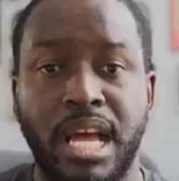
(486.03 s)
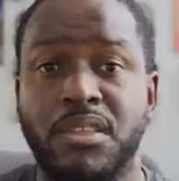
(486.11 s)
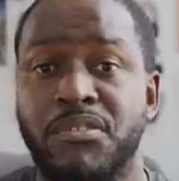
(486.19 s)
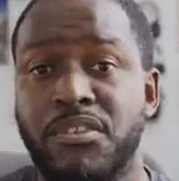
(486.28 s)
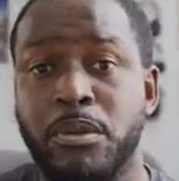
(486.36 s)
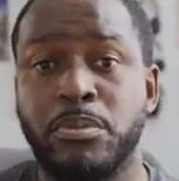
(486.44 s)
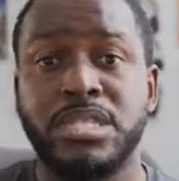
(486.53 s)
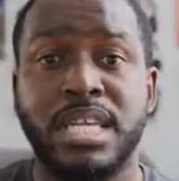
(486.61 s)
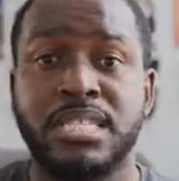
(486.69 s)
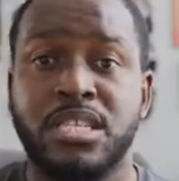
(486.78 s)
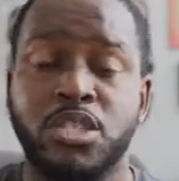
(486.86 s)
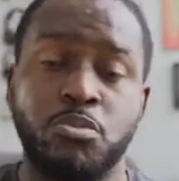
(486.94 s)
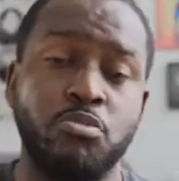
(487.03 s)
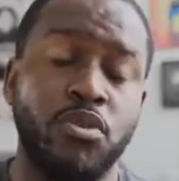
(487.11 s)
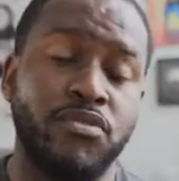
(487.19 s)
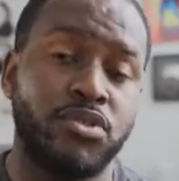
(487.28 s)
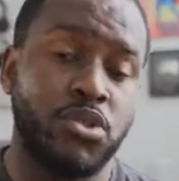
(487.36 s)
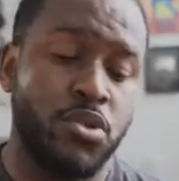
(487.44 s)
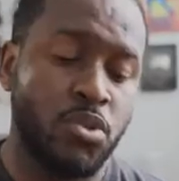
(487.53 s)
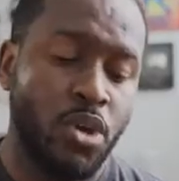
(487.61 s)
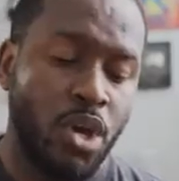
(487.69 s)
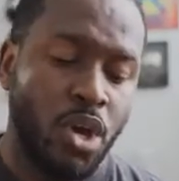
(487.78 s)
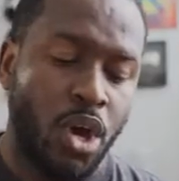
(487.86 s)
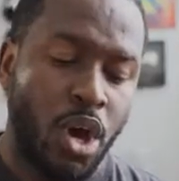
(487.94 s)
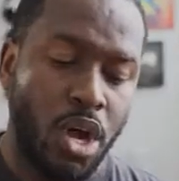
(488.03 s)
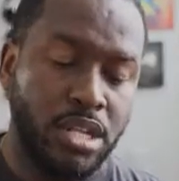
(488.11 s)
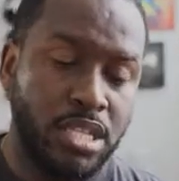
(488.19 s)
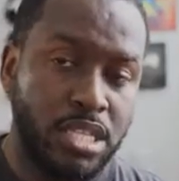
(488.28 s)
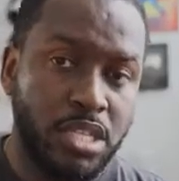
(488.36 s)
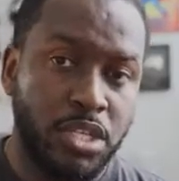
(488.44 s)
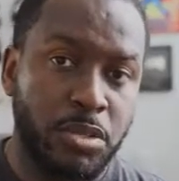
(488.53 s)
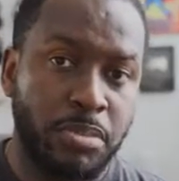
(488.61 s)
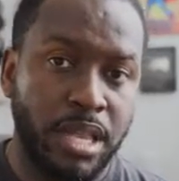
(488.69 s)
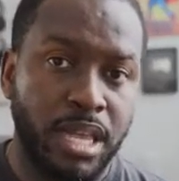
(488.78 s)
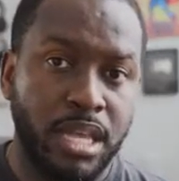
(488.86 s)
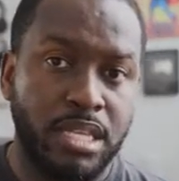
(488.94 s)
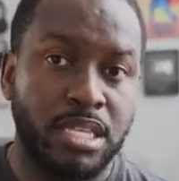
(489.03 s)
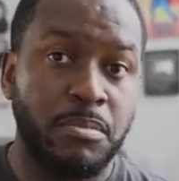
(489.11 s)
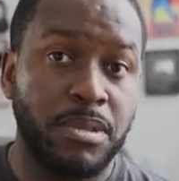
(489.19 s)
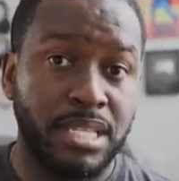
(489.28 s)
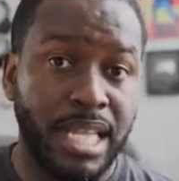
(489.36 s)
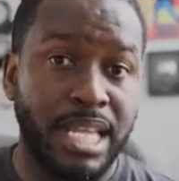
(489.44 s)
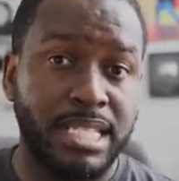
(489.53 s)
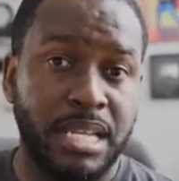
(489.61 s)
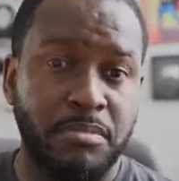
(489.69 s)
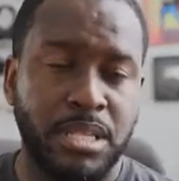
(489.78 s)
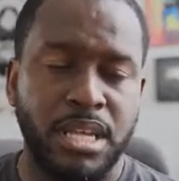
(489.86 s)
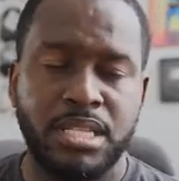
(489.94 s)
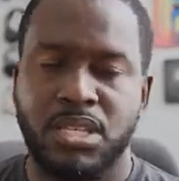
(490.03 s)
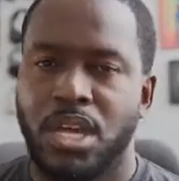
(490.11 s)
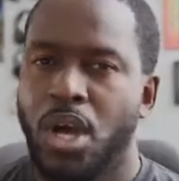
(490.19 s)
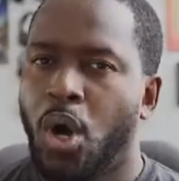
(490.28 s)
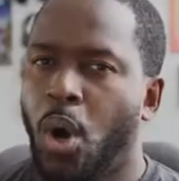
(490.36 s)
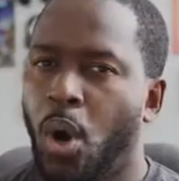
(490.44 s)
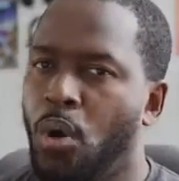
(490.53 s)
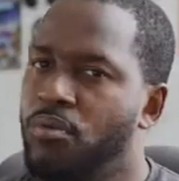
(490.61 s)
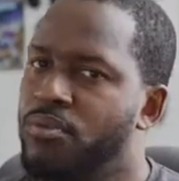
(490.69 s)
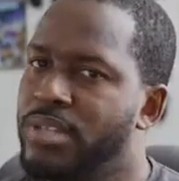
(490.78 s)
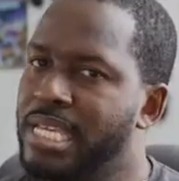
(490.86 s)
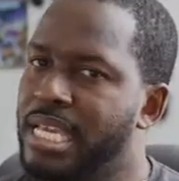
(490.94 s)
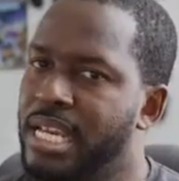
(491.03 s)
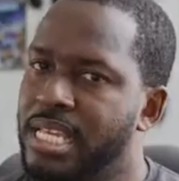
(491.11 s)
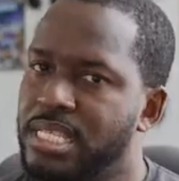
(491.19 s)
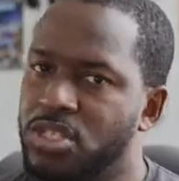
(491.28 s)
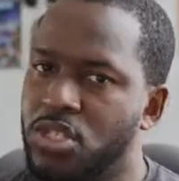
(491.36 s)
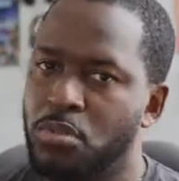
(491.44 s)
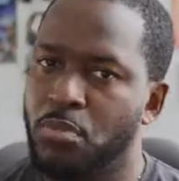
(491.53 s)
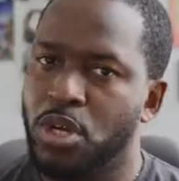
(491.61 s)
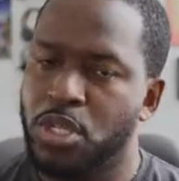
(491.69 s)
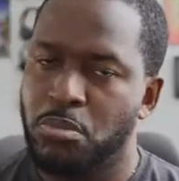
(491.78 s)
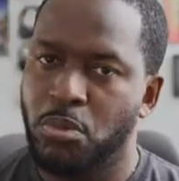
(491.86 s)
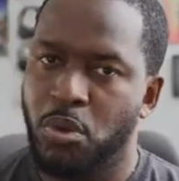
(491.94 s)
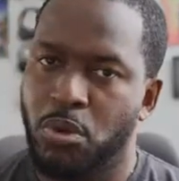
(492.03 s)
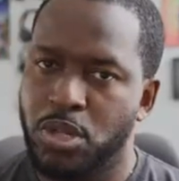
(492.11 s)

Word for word: Now the fingerprint sensor is moved to under the display, similar to the S10 Plus, hopefully it is just much more